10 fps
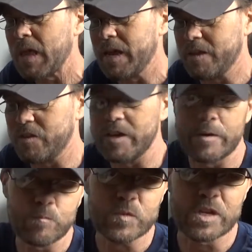And
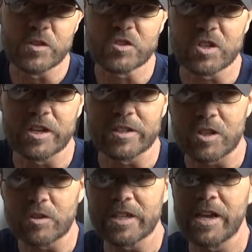then in the sun, as
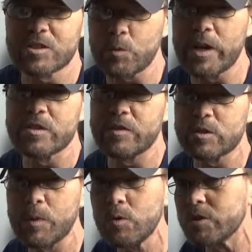long as it has three days of
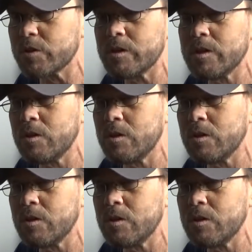exposure,